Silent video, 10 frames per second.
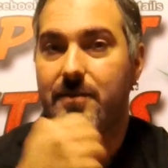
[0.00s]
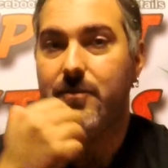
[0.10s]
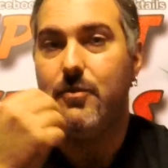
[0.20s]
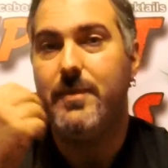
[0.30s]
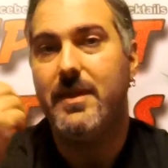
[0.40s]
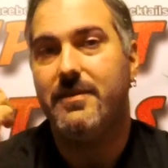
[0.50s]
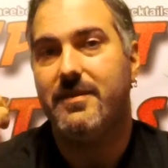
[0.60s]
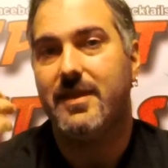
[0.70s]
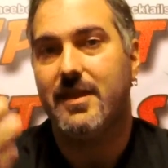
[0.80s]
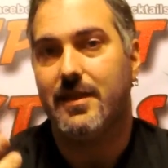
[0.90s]
If you make a
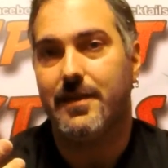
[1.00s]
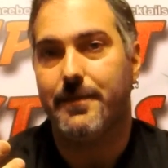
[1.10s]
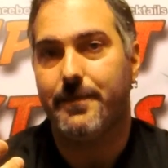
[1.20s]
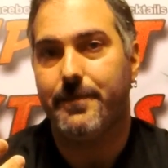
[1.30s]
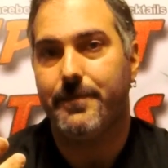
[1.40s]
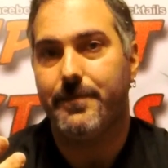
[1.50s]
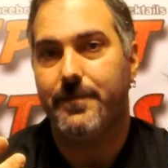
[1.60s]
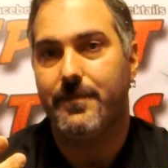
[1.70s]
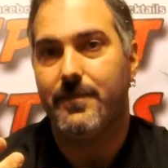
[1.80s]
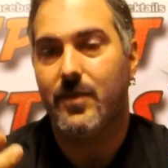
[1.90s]
tequila,
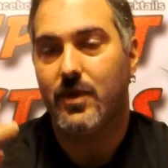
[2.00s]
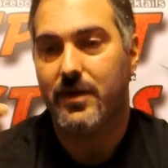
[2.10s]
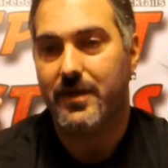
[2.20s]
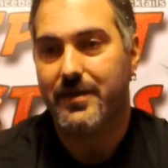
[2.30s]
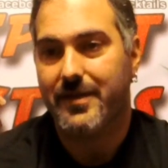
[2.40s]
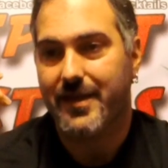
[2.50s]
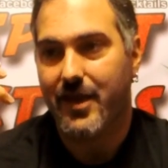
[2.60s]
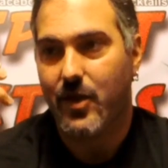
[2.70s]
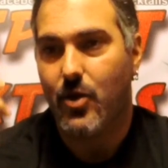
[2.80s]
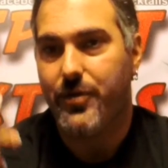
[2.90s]
an
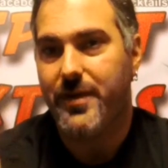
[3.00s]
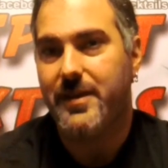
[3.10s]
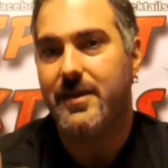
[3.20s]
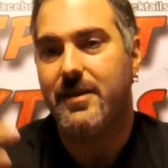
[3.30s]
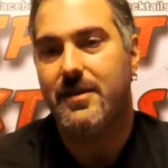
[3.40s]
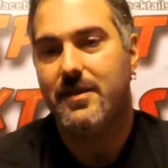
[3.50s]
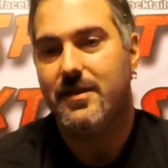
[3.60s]
authentic